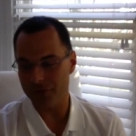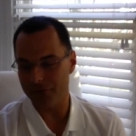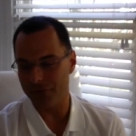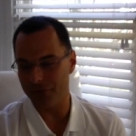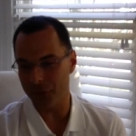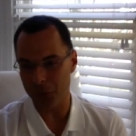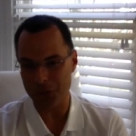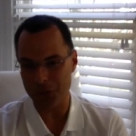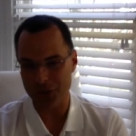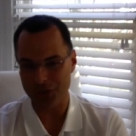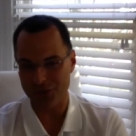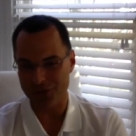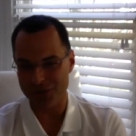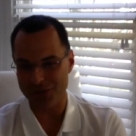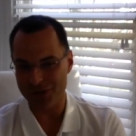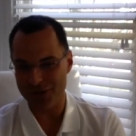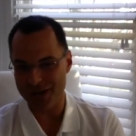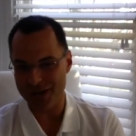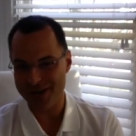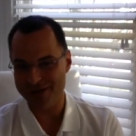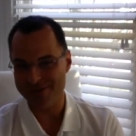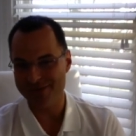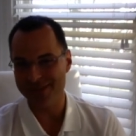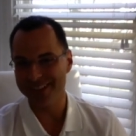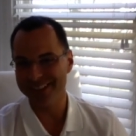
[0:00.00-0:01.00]
Forced
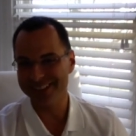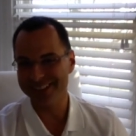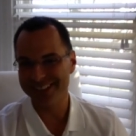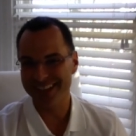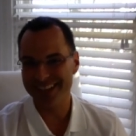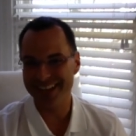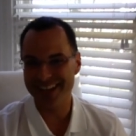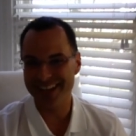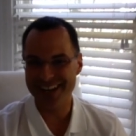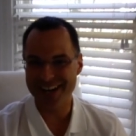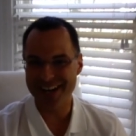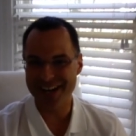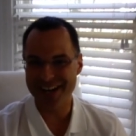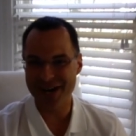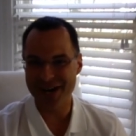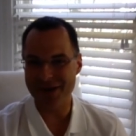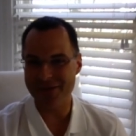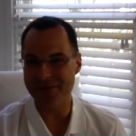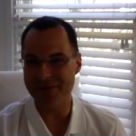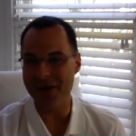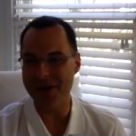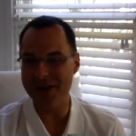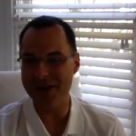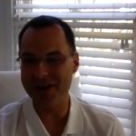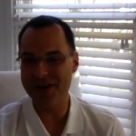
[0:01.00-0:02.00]
retirement.
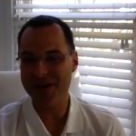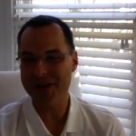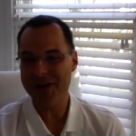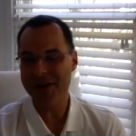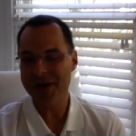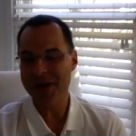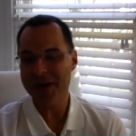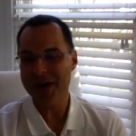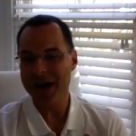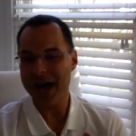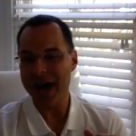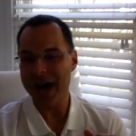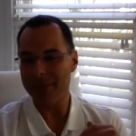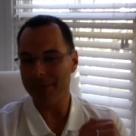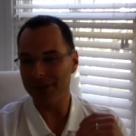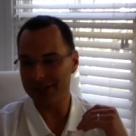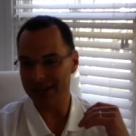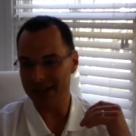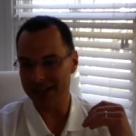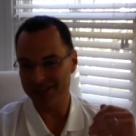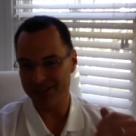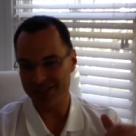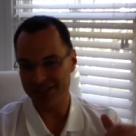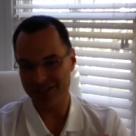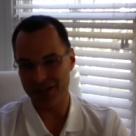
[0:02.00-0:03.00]

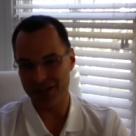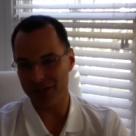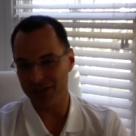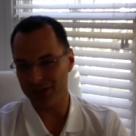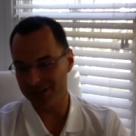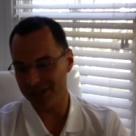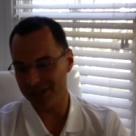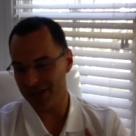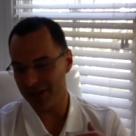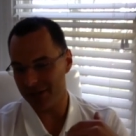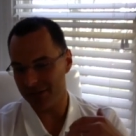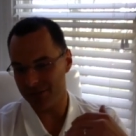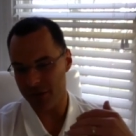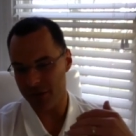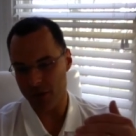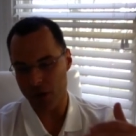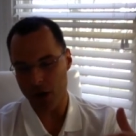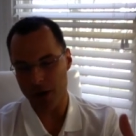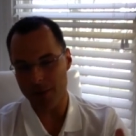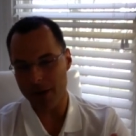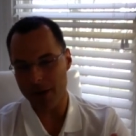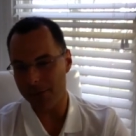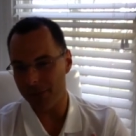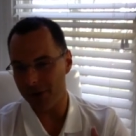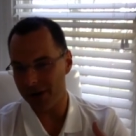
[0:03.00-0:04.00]
I still,
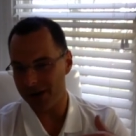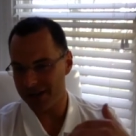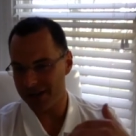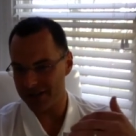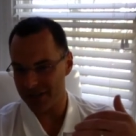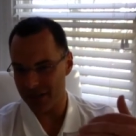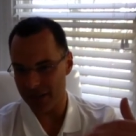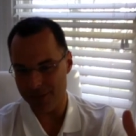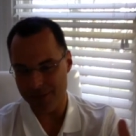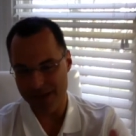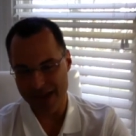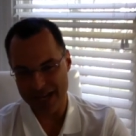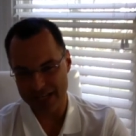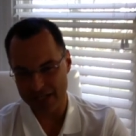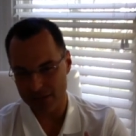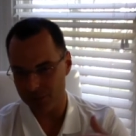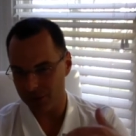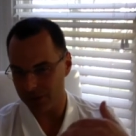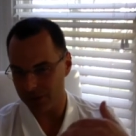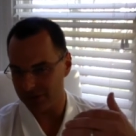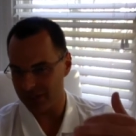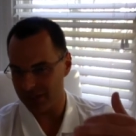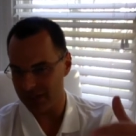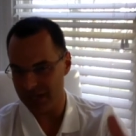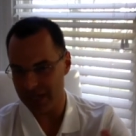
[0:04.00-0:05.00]
all my buddies on the
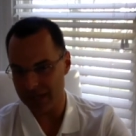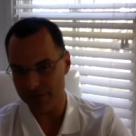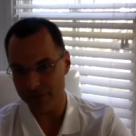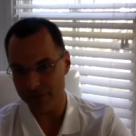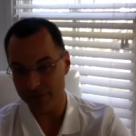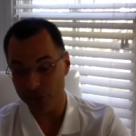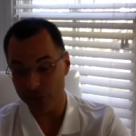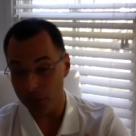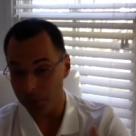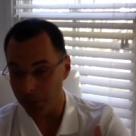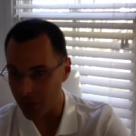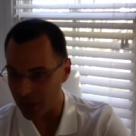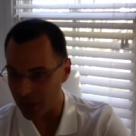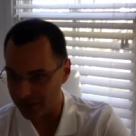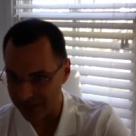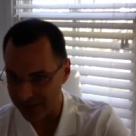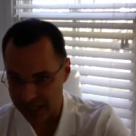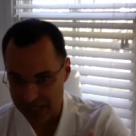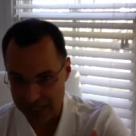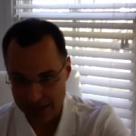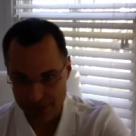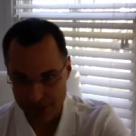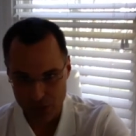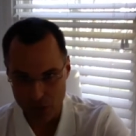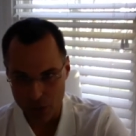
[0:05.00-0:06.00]
basketball team, football
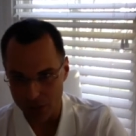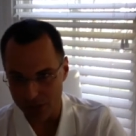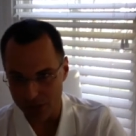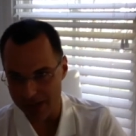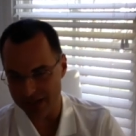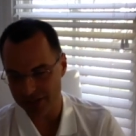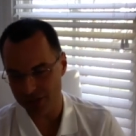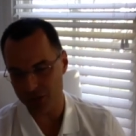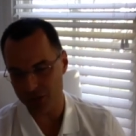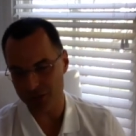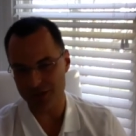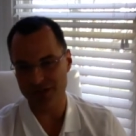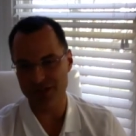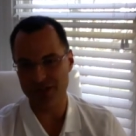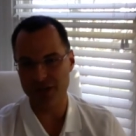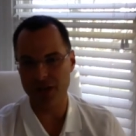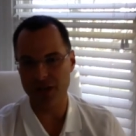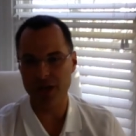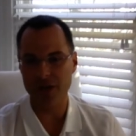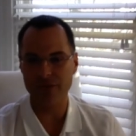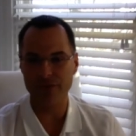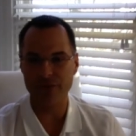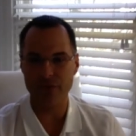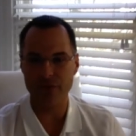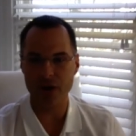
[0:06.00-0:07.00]
teams, all that sort of
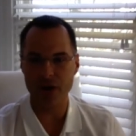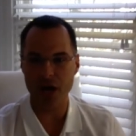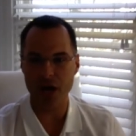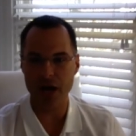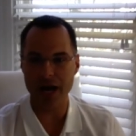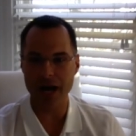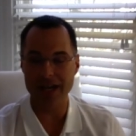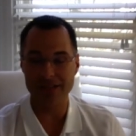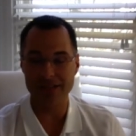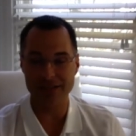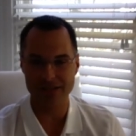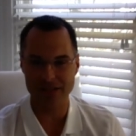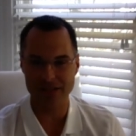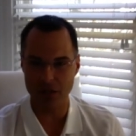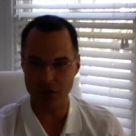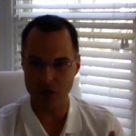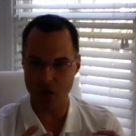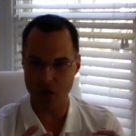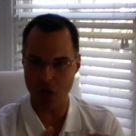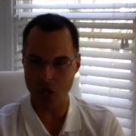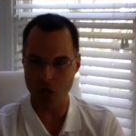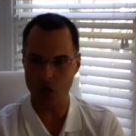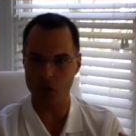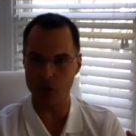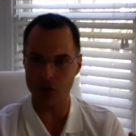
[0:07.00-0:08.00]
stuff. I still
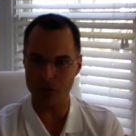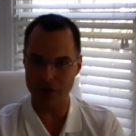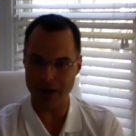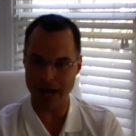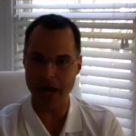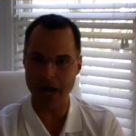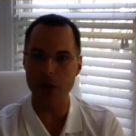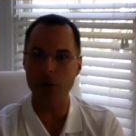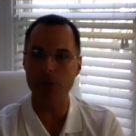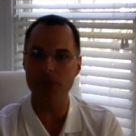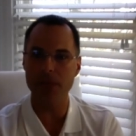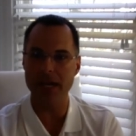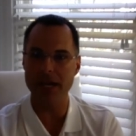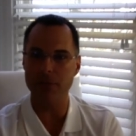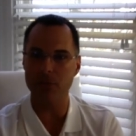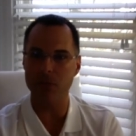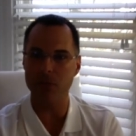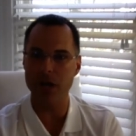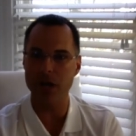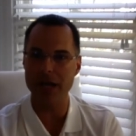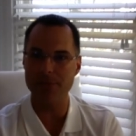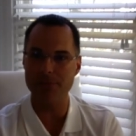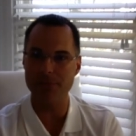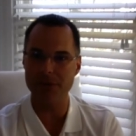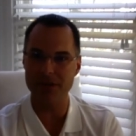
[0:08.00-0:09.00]
hung around them,
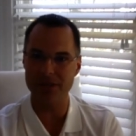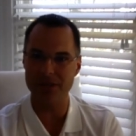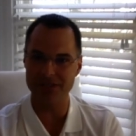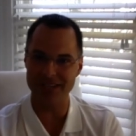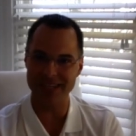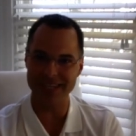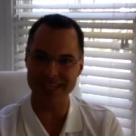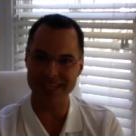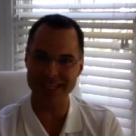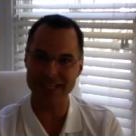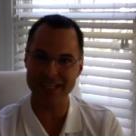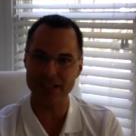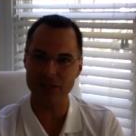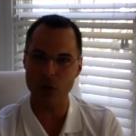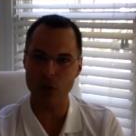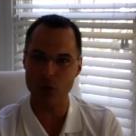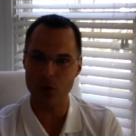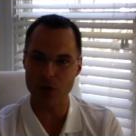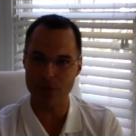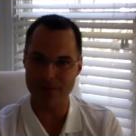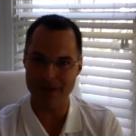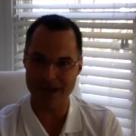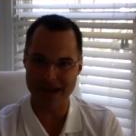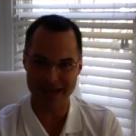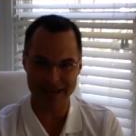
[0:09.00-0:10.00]
right? Because again,
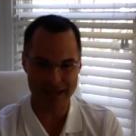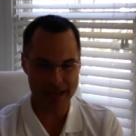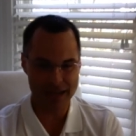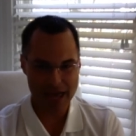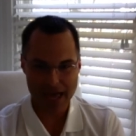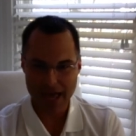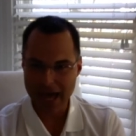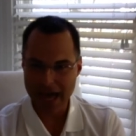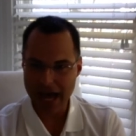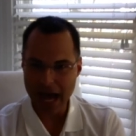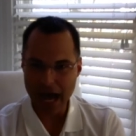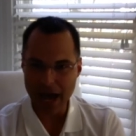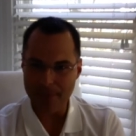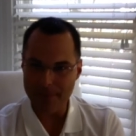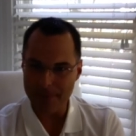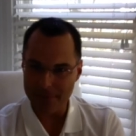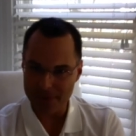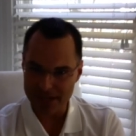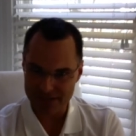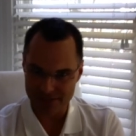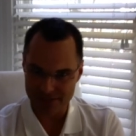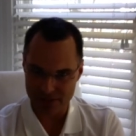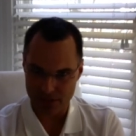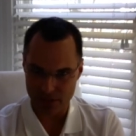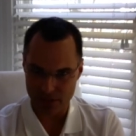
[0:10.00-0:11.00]
going back, I
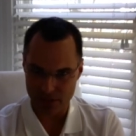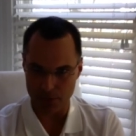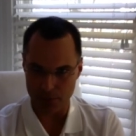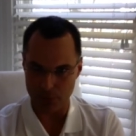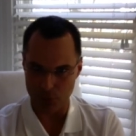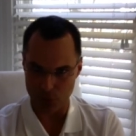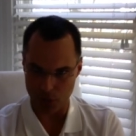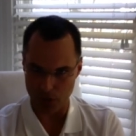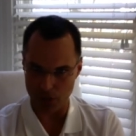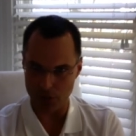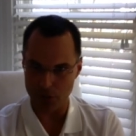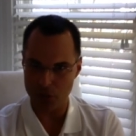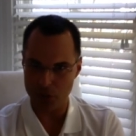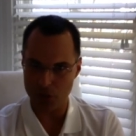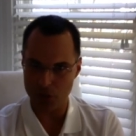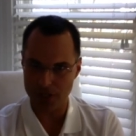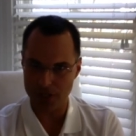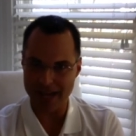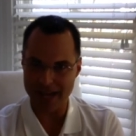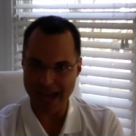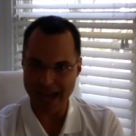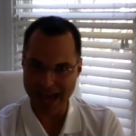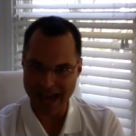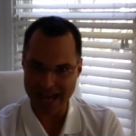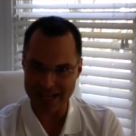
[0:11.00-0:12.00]
missed the
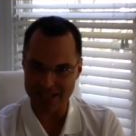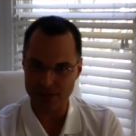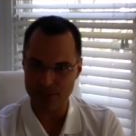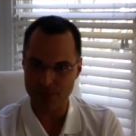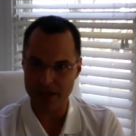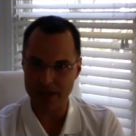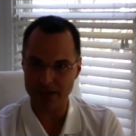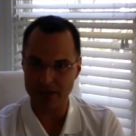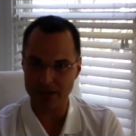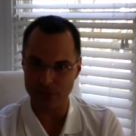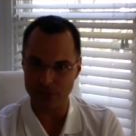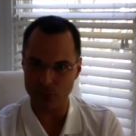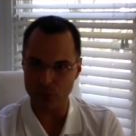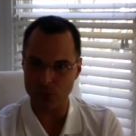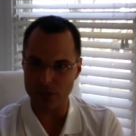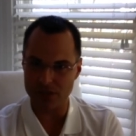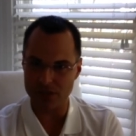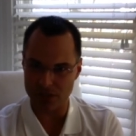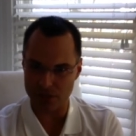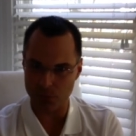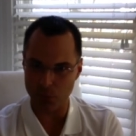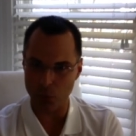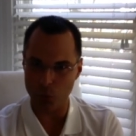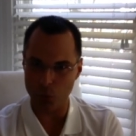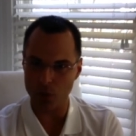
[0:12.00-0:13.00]
brotherhood aspect of what
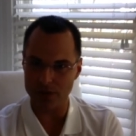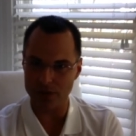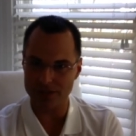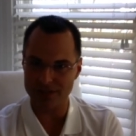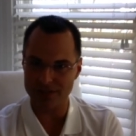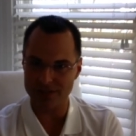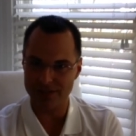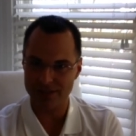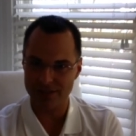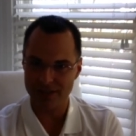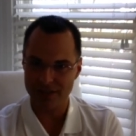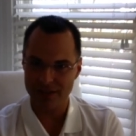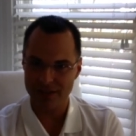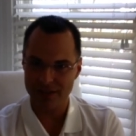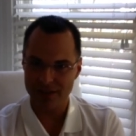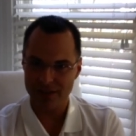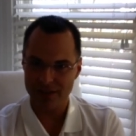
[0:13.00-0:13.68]
sports